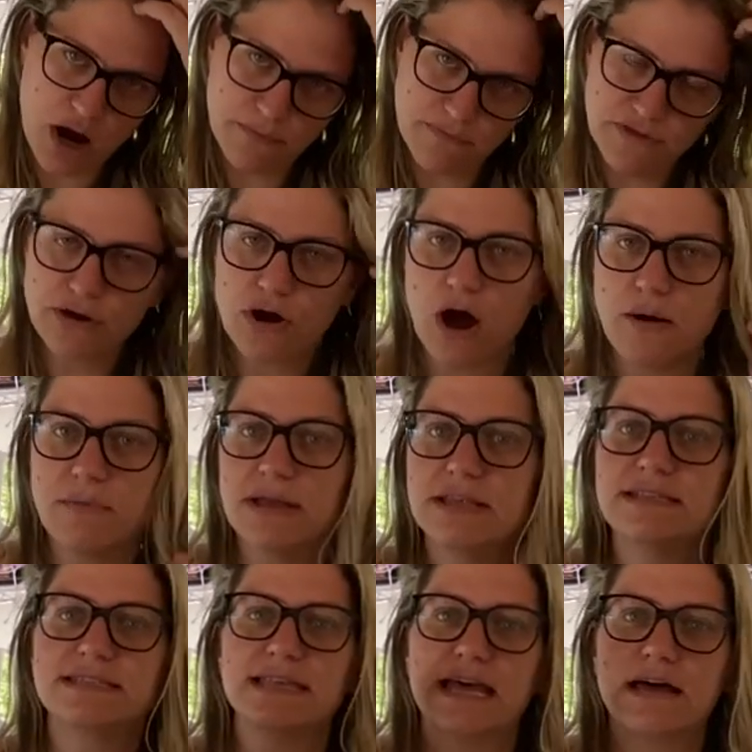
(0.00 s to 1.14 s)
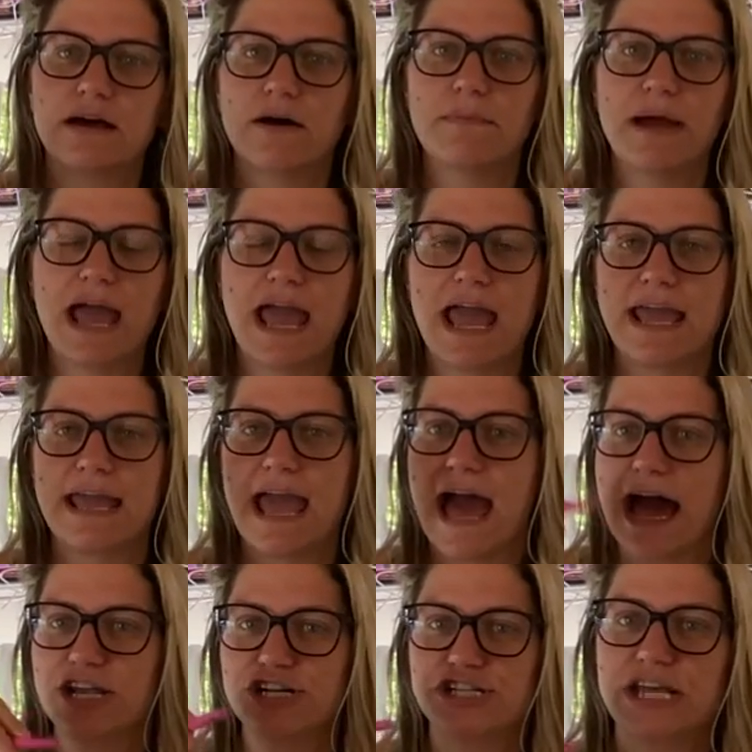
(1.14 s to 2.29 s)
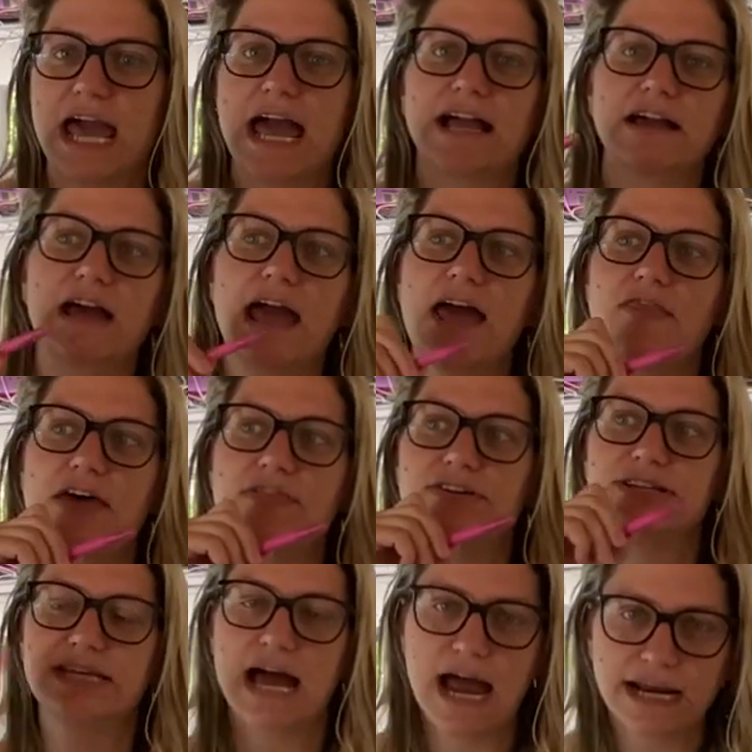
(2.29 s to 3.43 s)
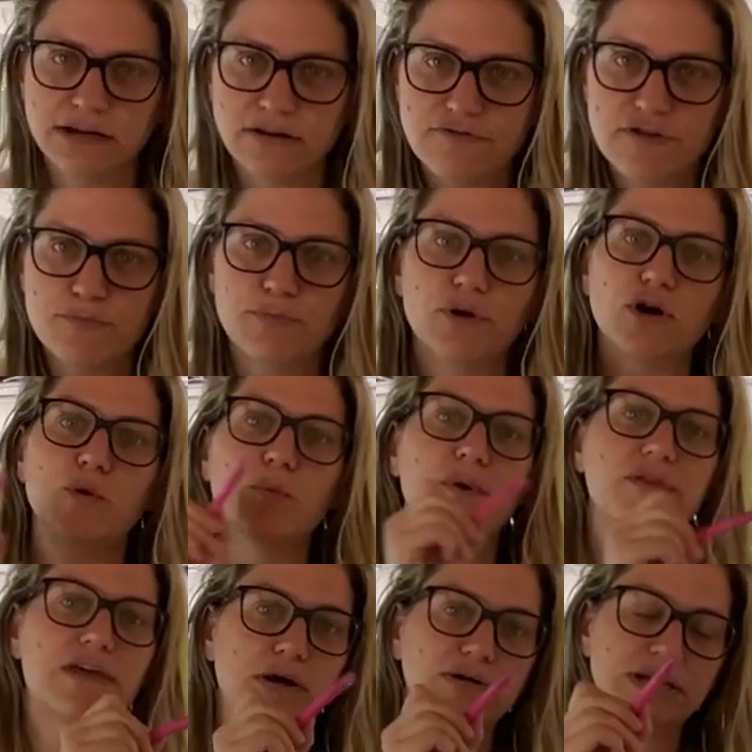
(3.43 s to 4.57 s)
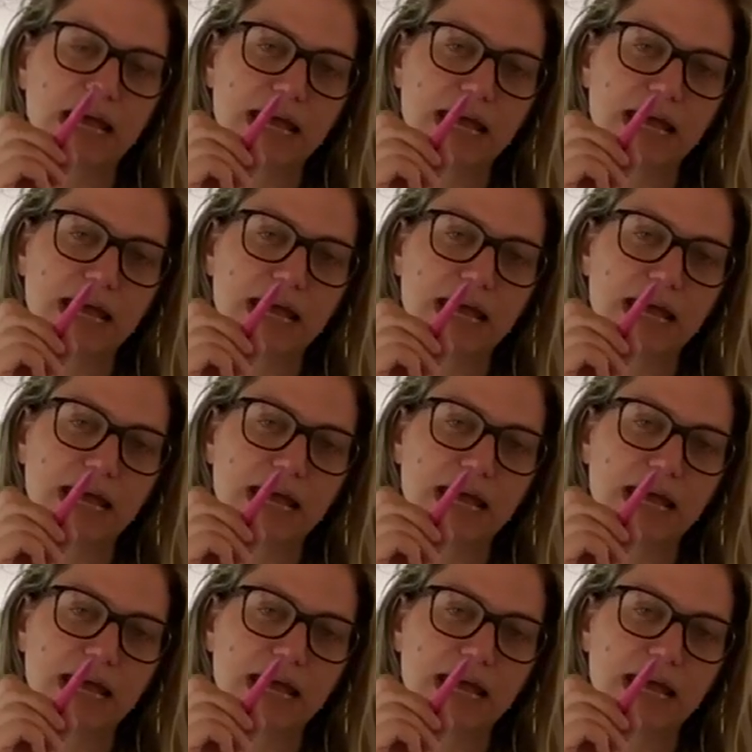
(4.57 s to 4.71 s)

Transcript: the comments a hashtag and then the title of the book without